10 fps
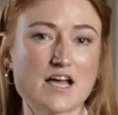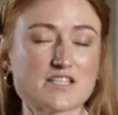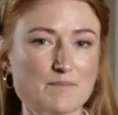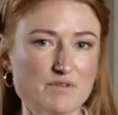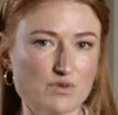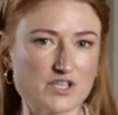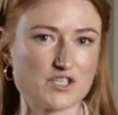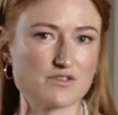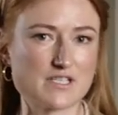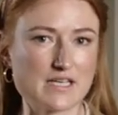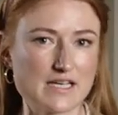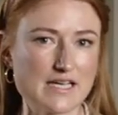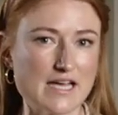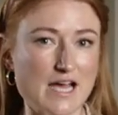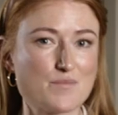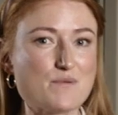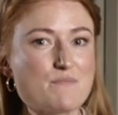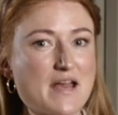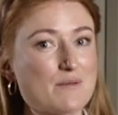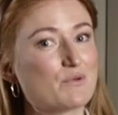some of which you see here, but
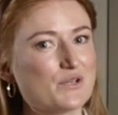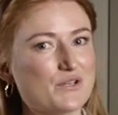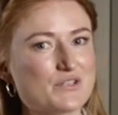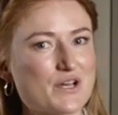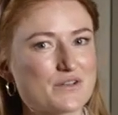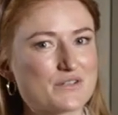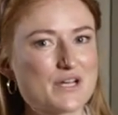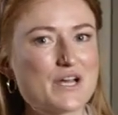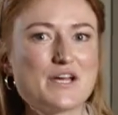many more you don't.